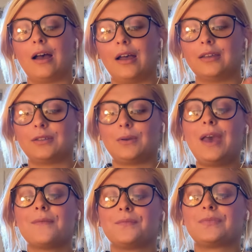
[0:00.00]
So
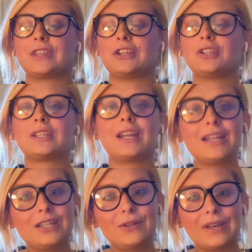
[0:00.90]
yeah, let's just get
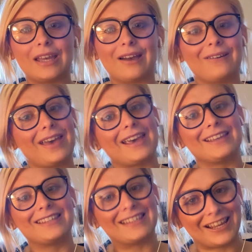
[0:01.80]
into it.
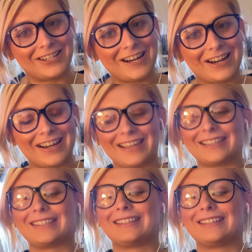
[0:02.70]
Okay, Sagittarius.